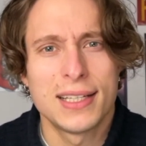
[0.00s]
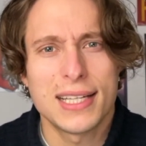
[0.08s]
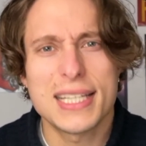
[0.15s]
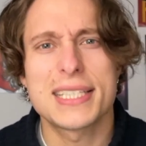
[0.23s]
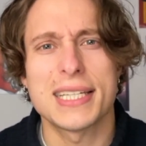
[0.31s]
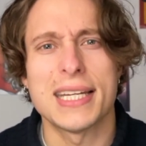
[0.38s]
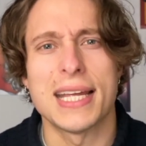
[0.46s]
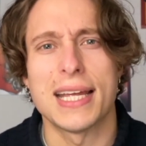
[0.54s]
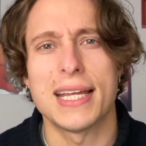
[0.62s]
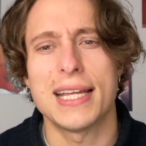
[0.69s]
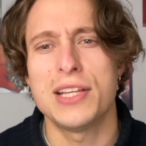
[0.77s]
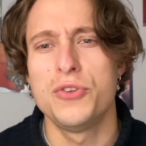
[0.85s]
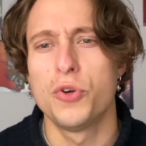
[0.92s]
isn't it,
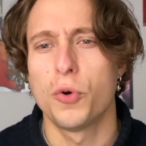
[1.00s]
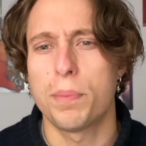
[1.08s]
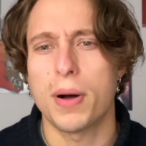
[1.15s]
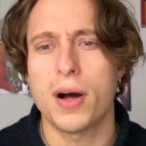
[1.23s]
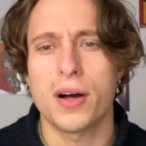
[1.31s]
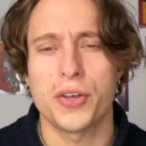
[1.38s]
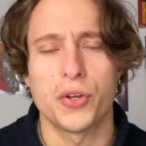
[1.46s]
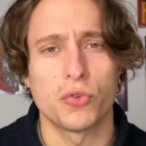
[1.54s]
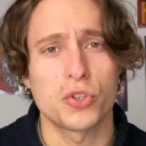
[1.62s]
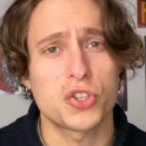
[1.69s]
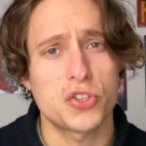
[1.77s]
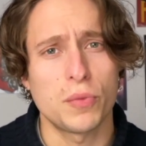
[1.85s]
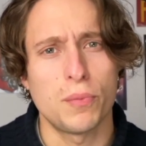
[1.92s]
in your partner or
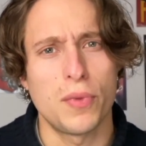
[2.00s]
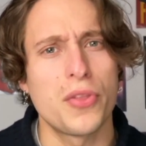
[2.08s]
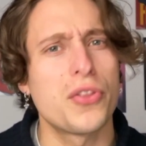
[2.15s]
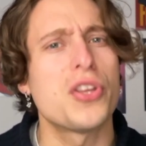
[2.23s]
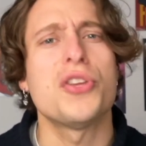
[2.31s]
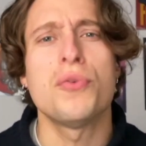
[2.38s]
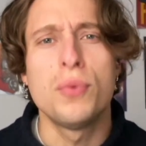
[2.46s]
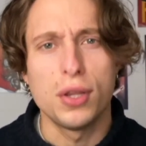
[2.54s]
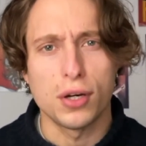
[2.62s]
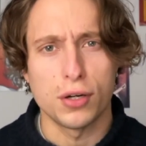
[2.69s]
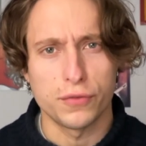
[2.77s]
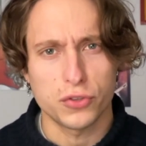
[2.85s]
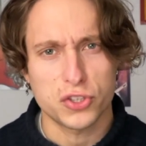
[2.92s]
someone that you
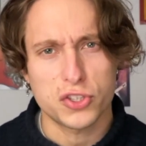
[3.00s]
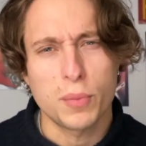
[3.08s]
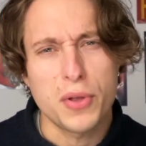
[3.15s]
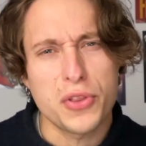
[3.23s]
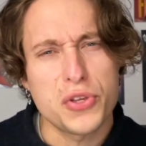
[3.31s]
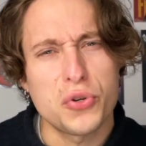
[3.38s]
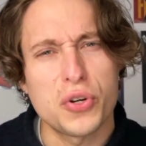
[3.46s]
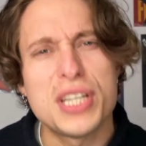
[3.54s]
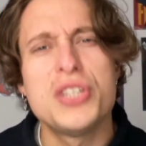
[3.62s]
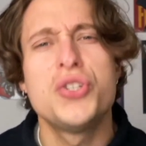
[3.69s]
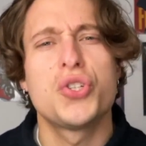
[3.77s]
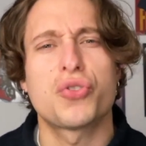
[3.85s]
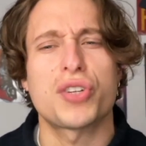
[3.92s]
love or someone that you're
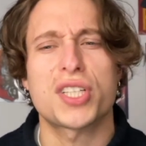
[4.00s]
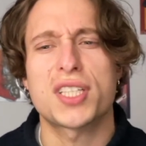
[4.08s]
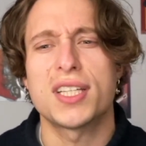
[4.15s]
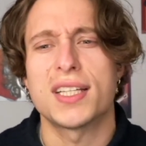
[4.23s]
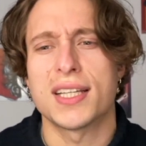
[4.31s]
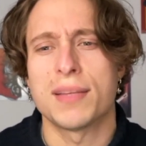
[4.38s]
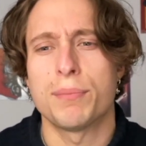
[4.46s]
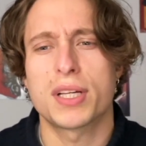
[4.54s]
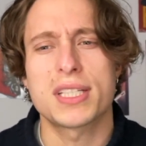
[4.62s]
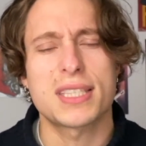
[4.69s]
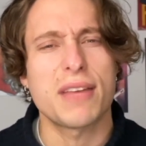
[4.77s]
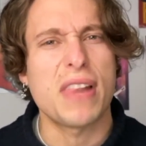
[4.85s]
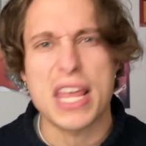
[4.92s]
interested in
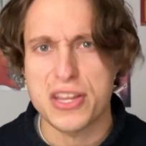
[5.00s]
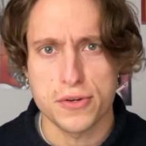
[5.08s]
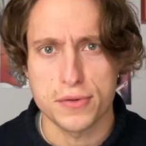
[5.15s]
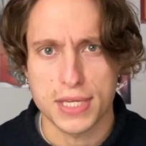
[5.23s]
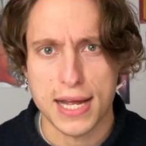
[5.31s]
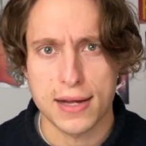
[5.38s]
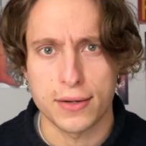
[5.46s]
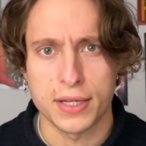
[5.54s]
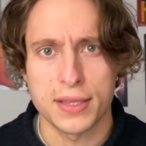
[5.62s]
because they've let you down.